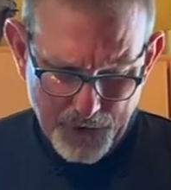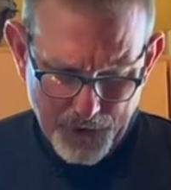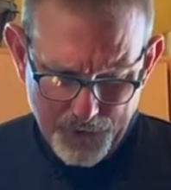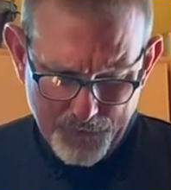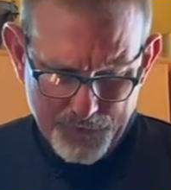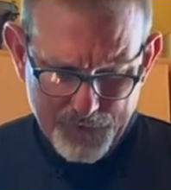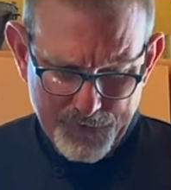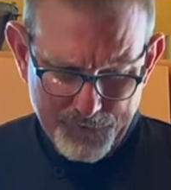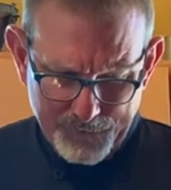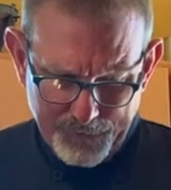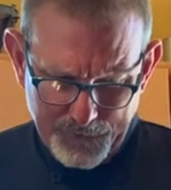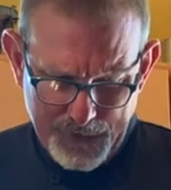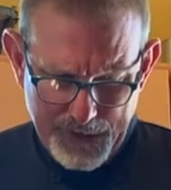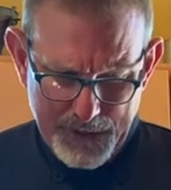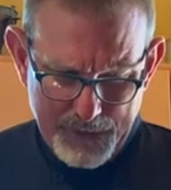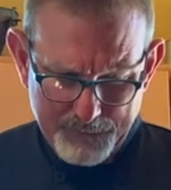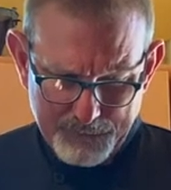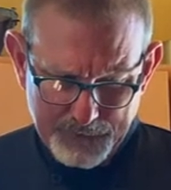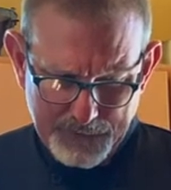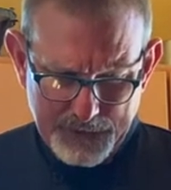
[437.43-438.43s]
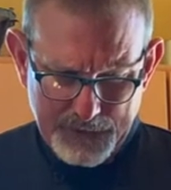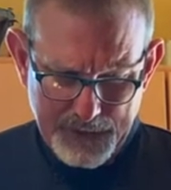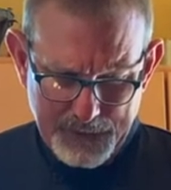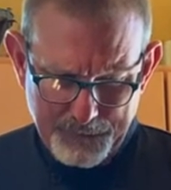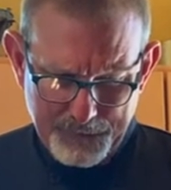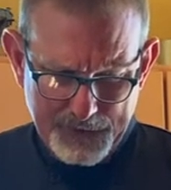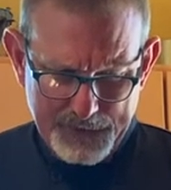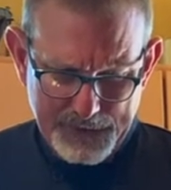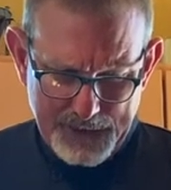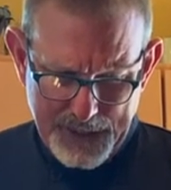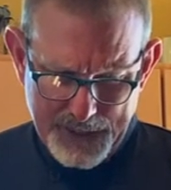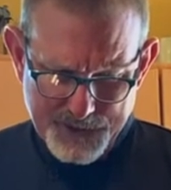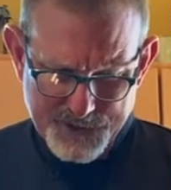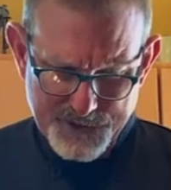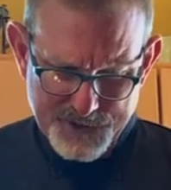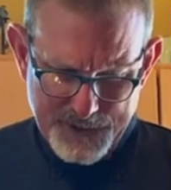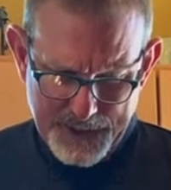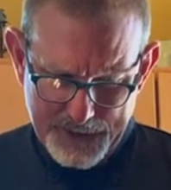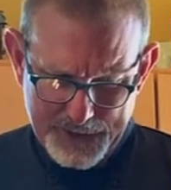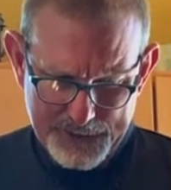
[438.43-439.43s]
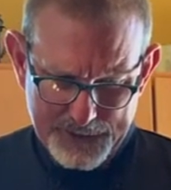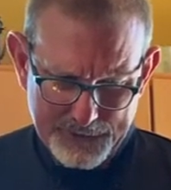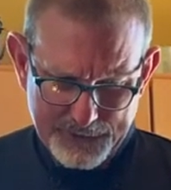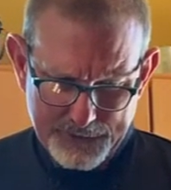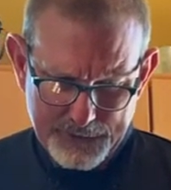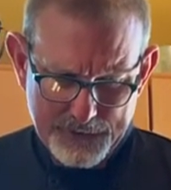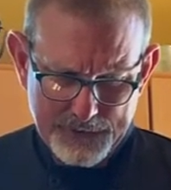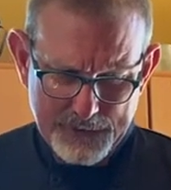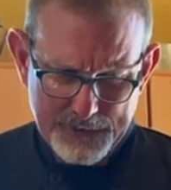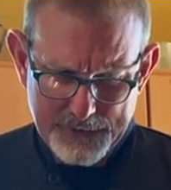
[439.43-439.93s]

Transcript: over the flame, keeping it agitated,